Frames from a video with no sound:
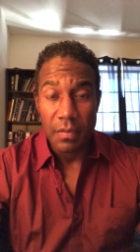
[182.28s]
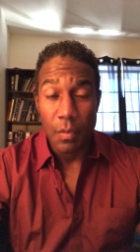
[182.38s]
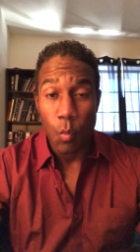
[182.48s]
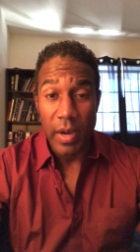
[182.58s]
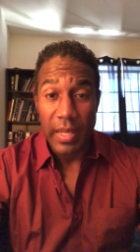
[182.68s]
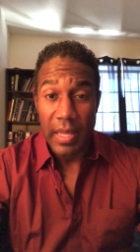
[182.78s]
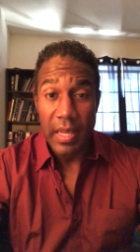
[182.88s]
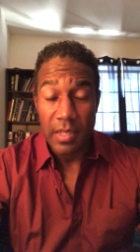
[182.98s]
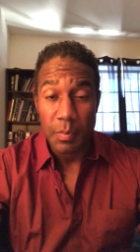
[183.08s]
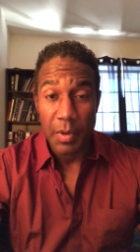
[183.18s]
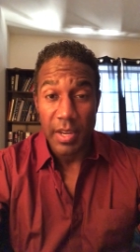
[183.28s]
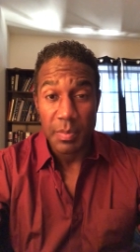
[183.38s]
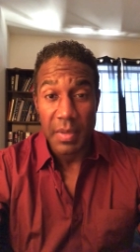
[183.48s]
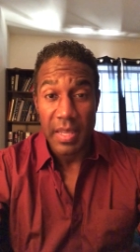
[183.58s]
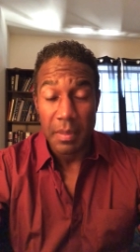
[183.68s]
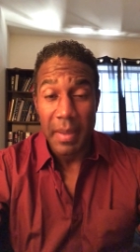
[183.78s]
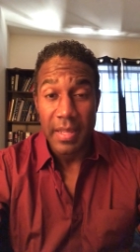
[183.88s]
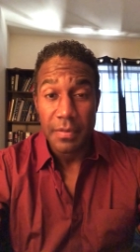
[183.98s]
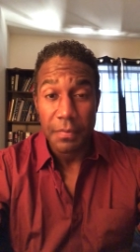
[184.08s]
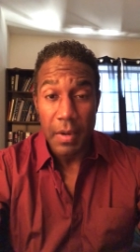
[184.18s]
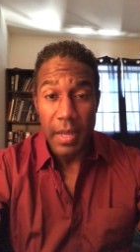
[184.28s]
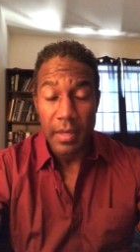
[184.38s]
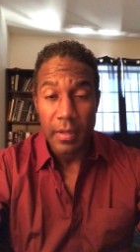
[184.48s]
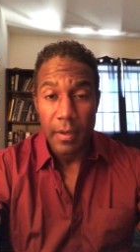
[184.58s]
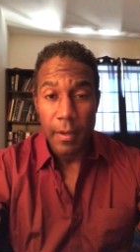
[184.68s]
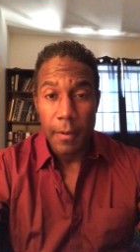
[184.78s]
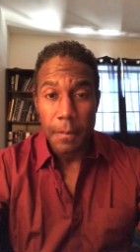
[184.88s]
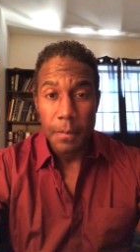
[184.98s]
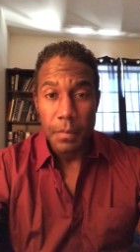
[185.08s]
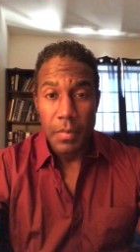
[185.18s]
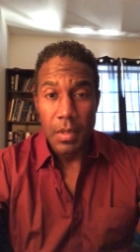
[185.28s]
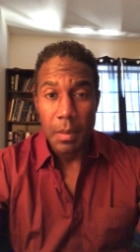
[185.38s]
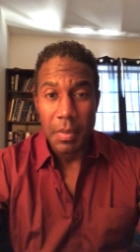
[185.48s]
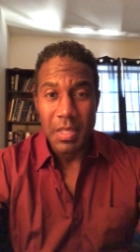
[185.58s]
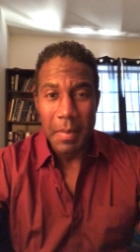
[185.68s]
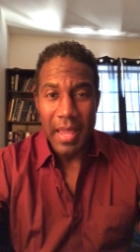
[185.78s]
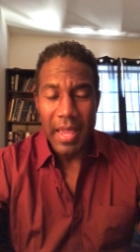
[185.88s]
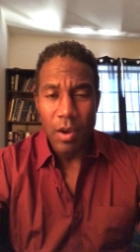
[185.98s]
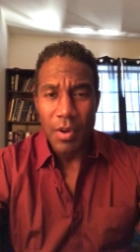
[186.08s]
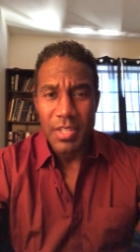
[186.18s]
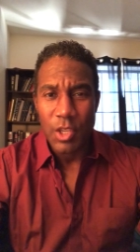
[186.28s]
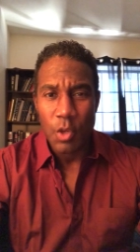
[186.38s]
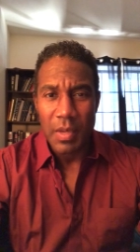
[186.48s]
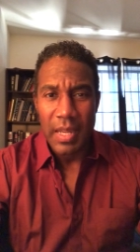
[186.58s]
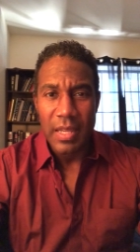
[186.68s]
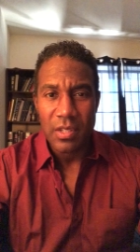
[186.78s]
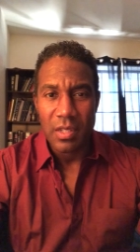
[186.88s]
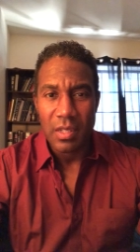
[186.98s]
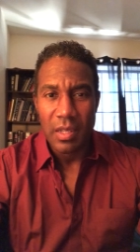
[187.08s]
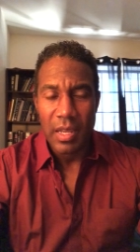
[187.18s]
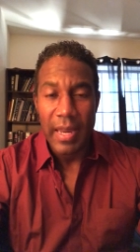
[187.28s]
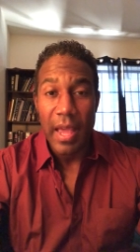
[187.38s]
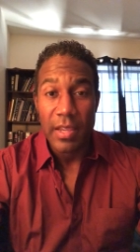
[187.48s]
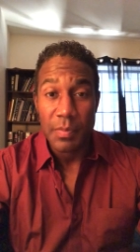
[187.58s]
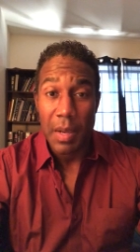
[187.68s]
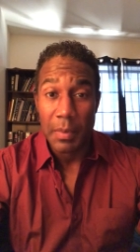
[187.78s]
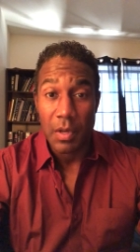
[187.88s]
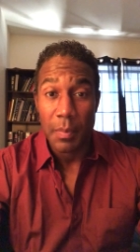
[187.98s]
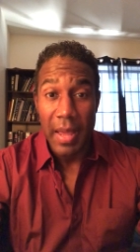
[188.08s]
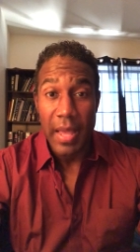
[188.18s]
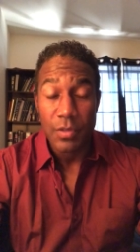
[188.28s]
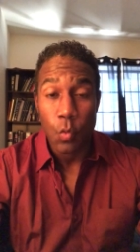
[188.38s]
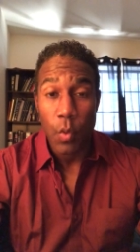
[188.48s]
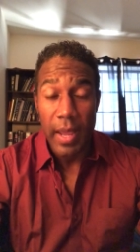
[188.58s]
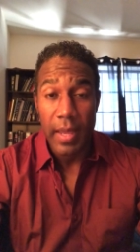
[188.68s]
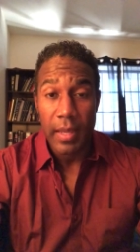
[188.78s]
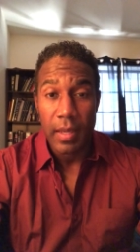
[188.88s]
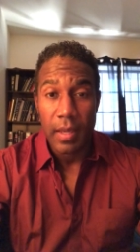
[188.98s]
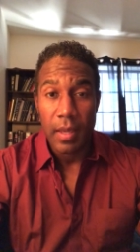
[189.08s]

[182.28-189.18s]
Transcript: from what he experienced being the man's friend. But the man had all this accumulation, and now he's probably going to pass away